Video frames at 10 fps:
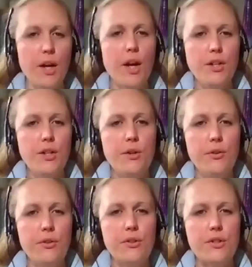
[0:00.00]
you
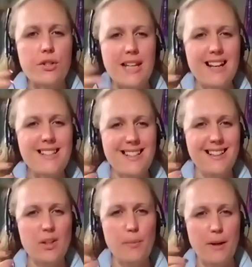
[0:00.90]
just tell us a
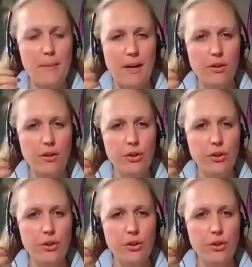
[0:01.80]
little bit about